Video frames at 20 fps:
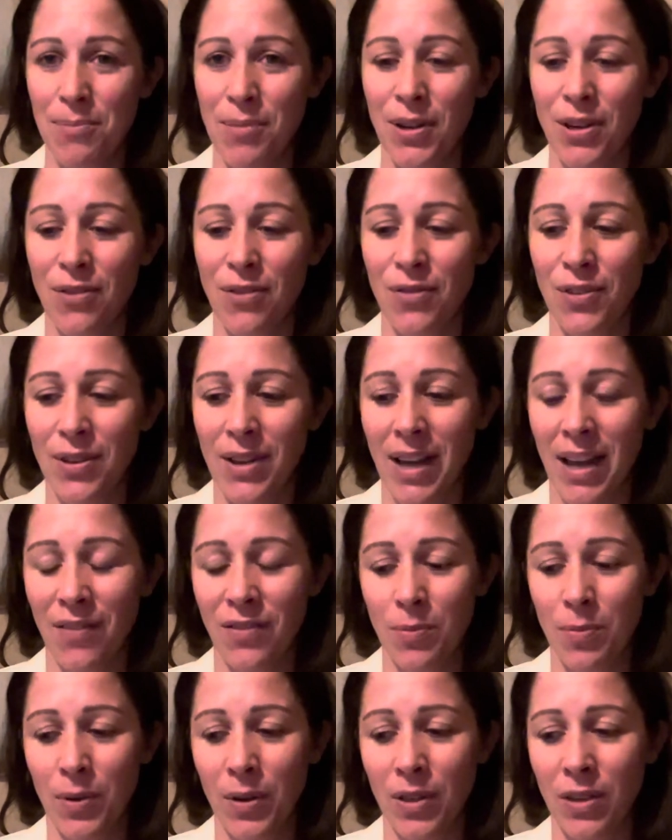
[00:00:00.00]
point of view, I have
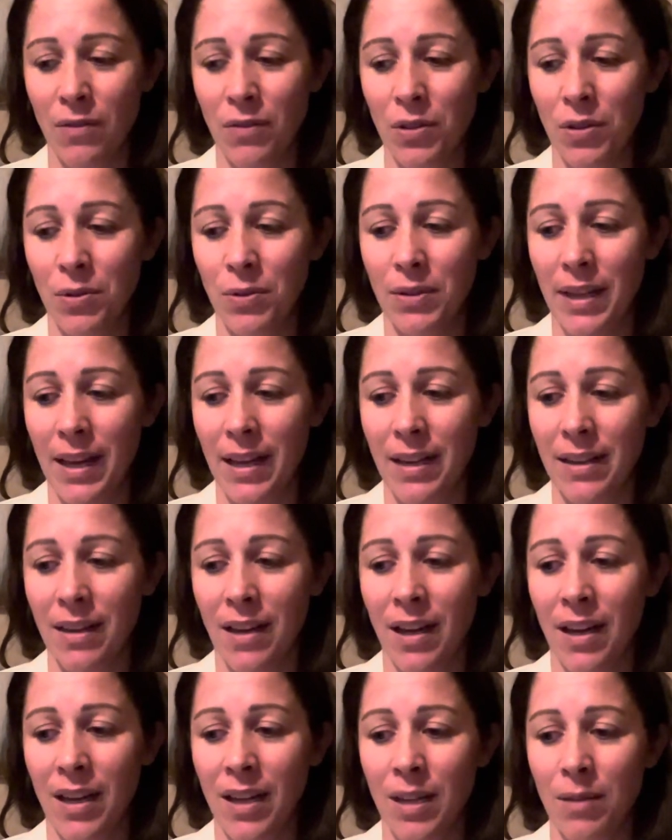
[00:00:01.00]
the point of view that
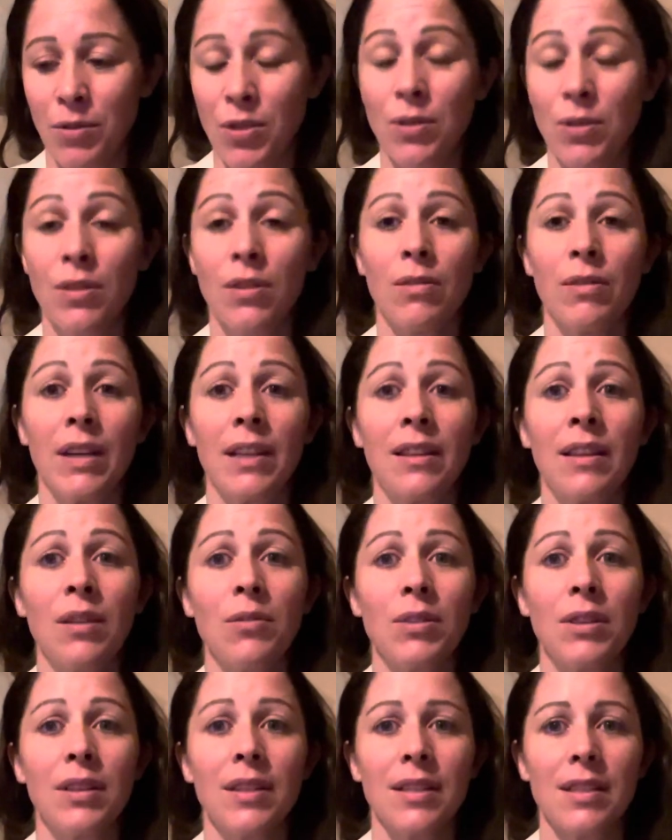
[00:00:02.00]
I'm doing the right thing
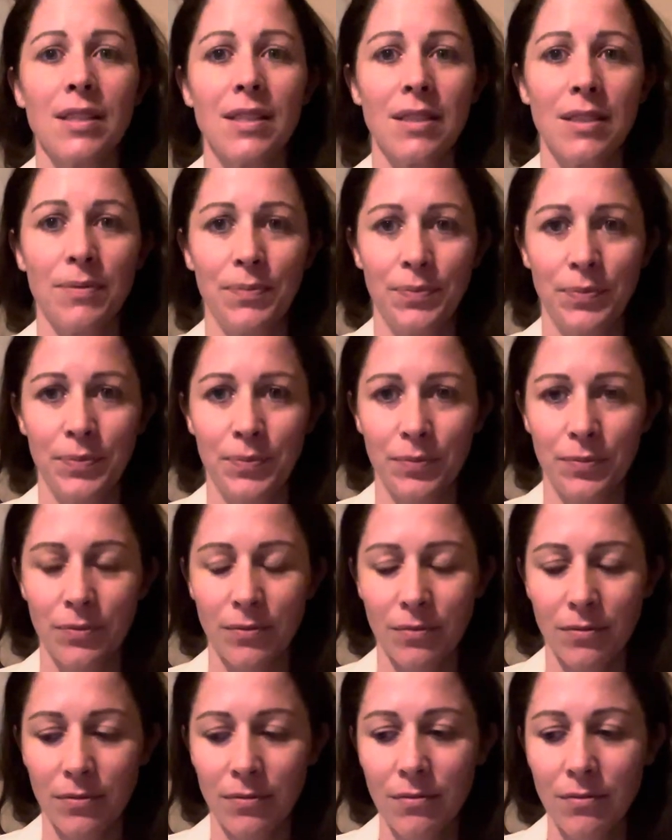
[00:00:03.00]
with this.
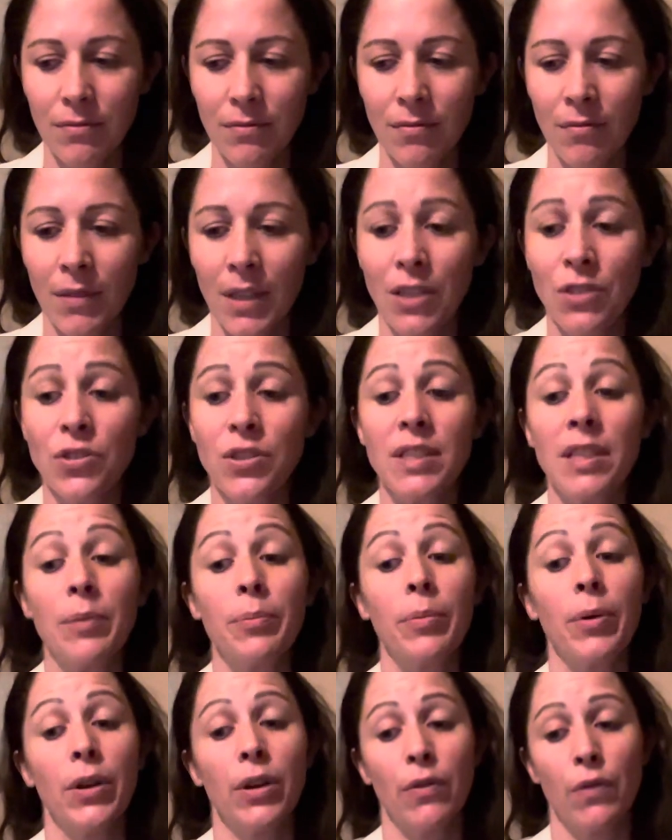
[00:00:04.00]

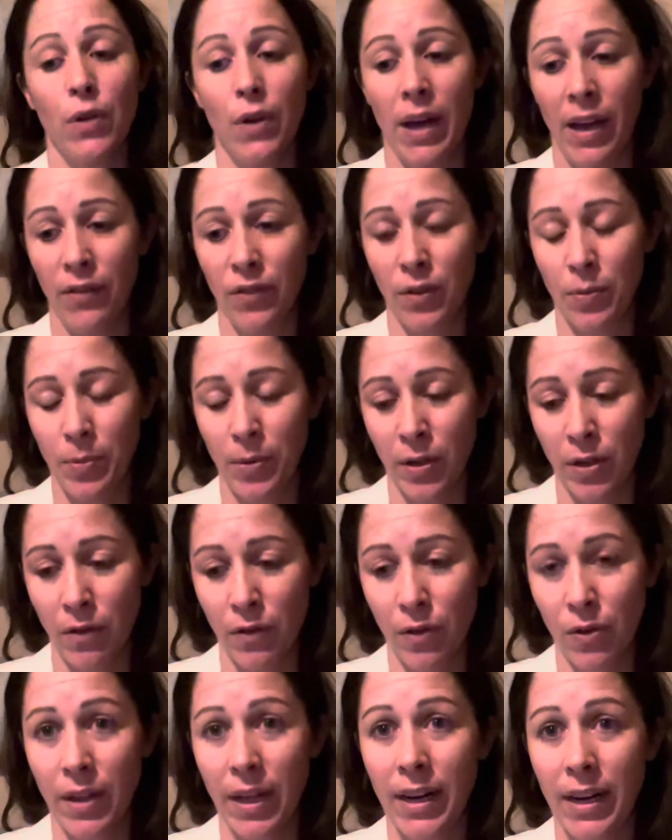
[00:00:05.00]
Interesting point of view, I have the point of
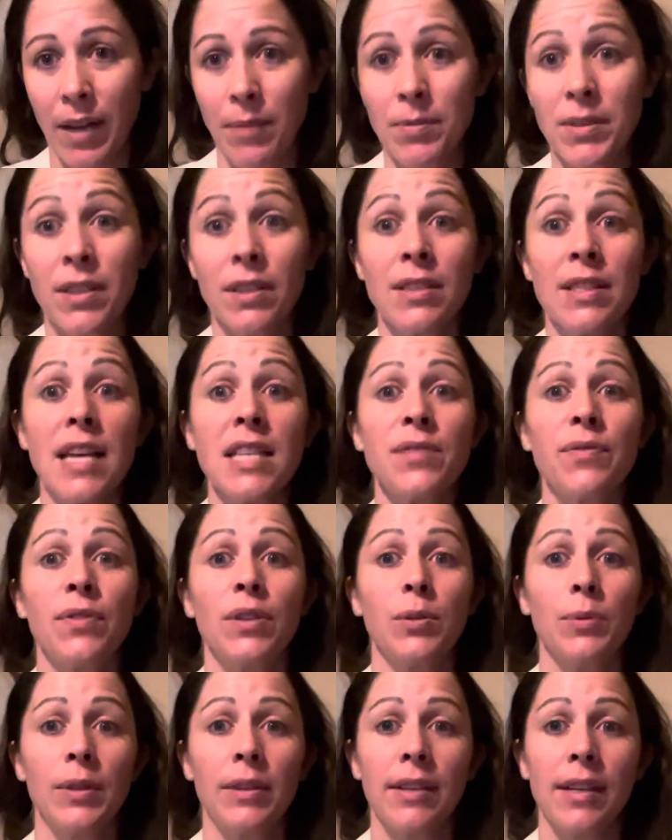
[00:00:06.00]
view that I'm
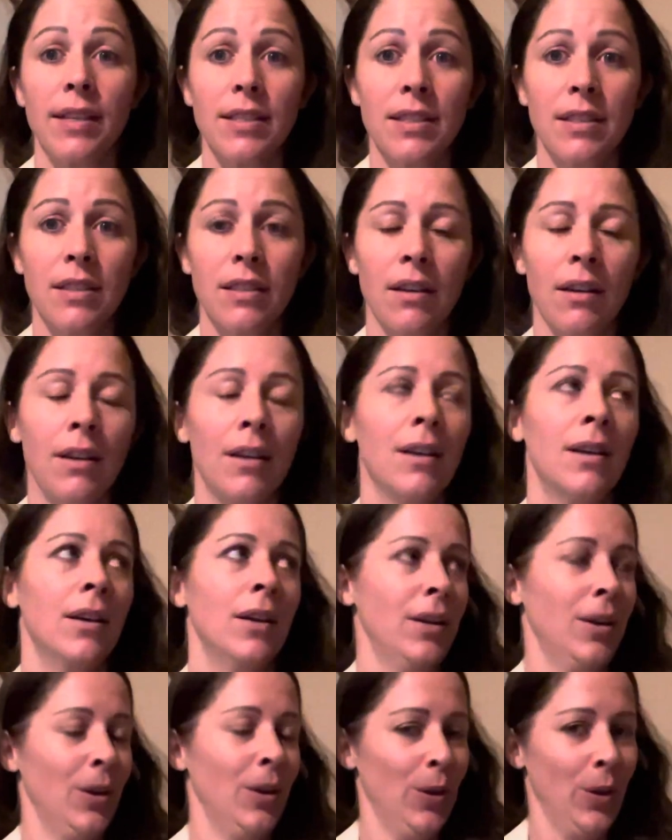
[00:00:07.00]
successful with this.
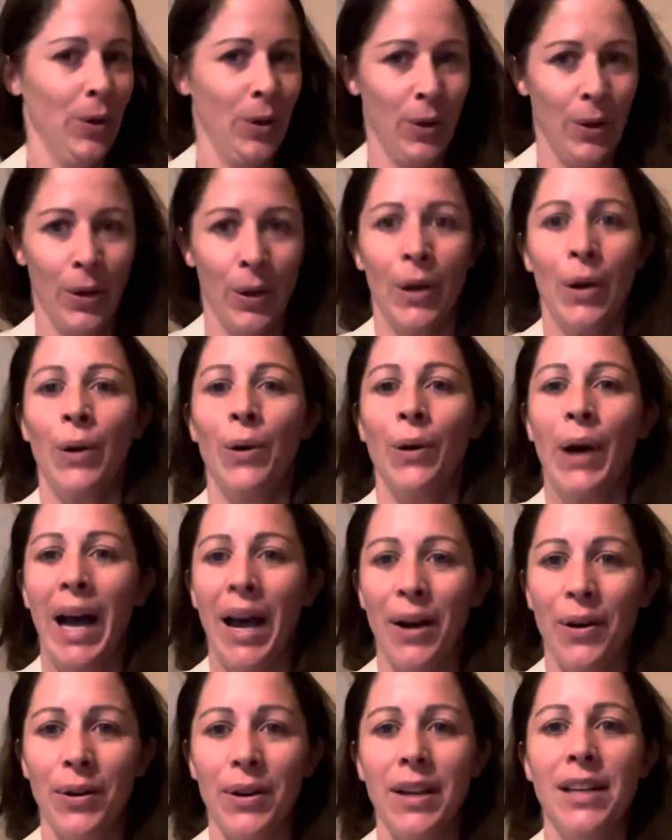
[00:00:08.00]

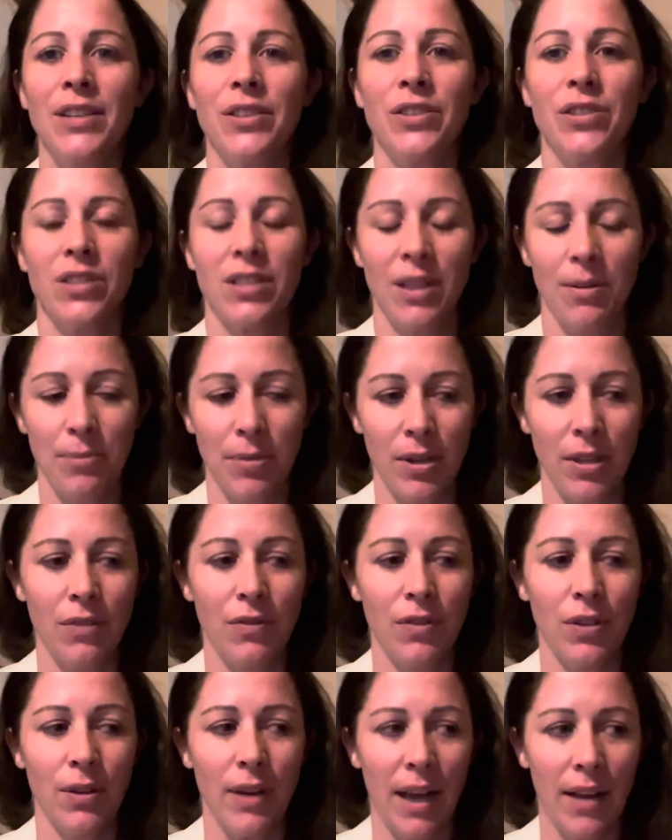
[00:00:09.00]
Wow. Interesting point of
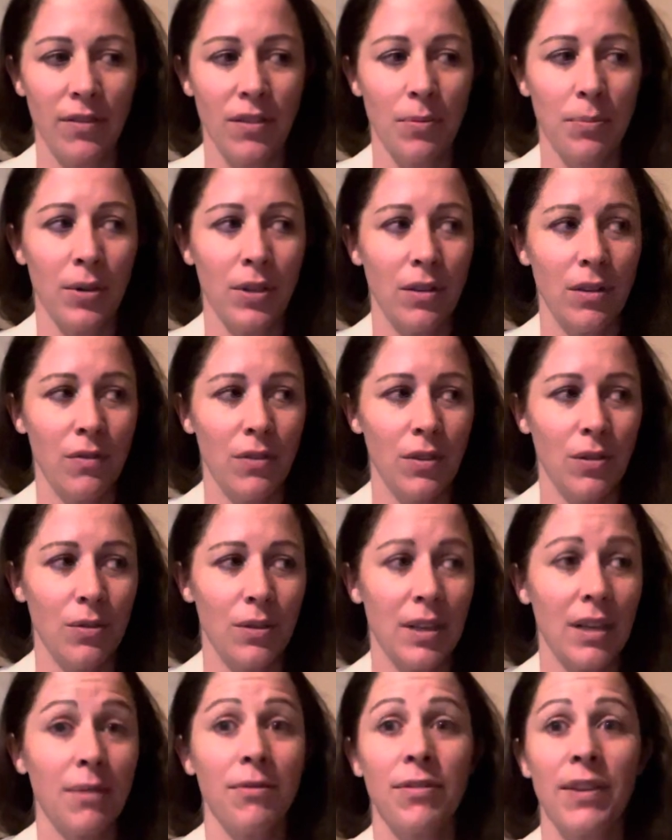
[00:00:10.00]
view, I have the point of view
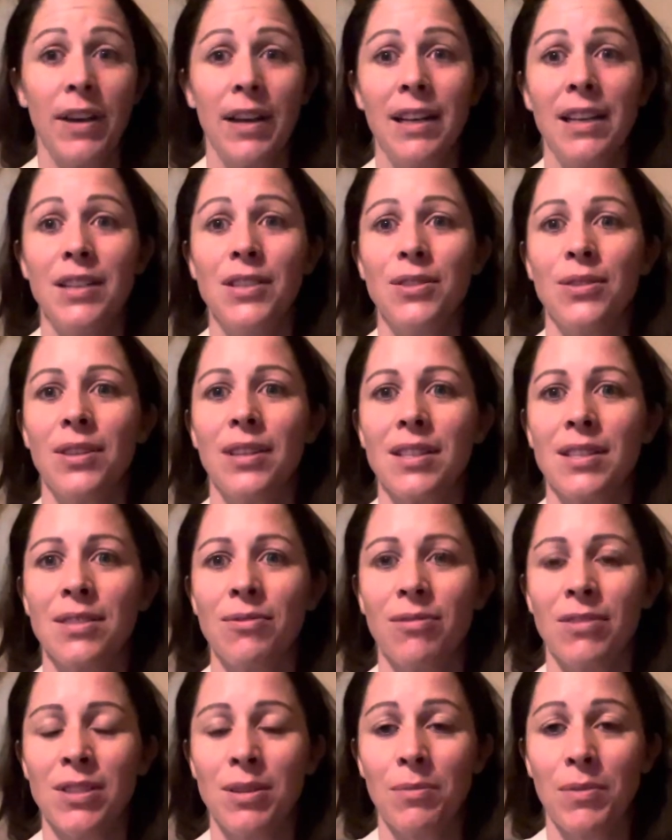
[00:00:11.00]
that I'm finally doing this
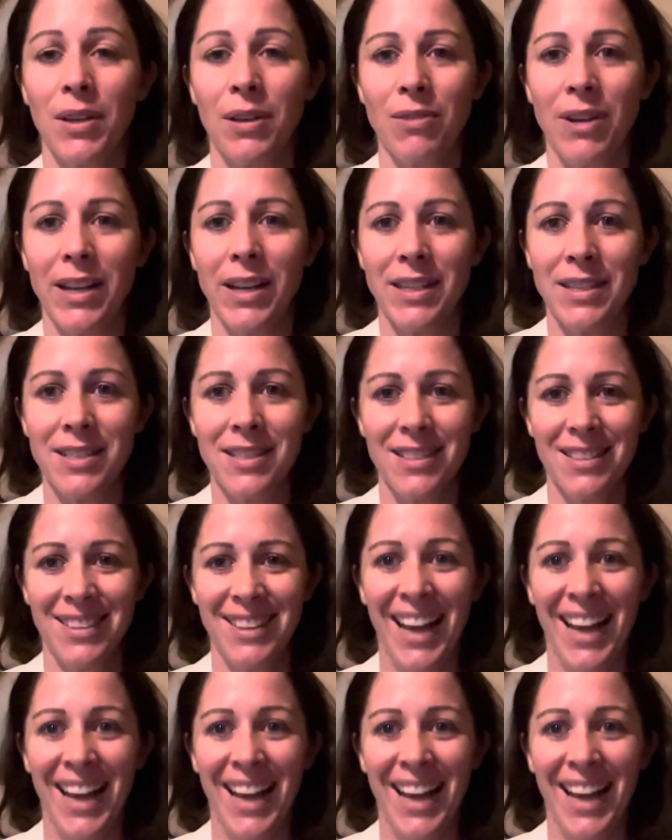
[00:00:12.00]
something right.